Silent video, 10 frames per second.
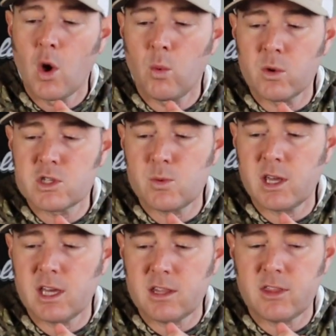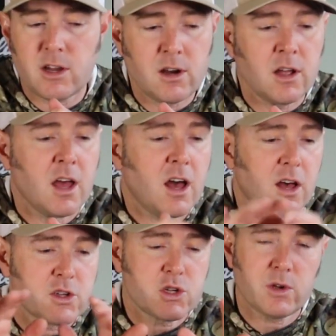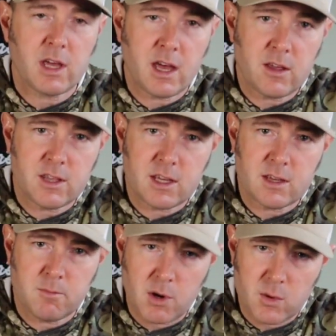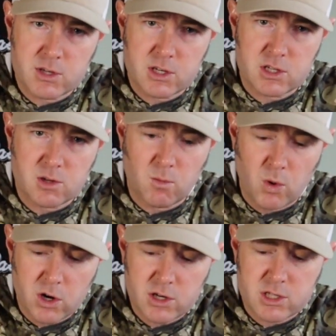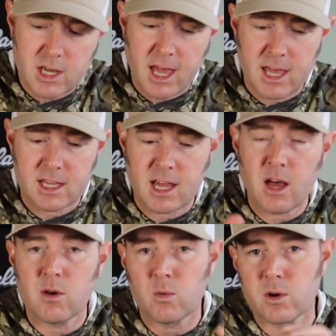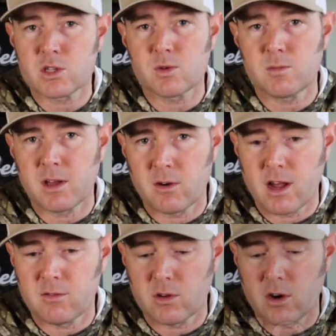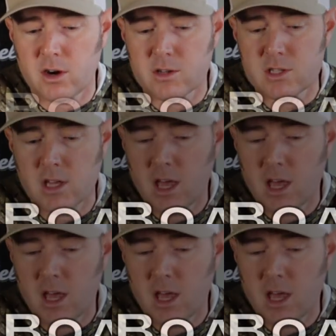Once we get there, I'll show you how the BOA system works and how it works with my gravel guards.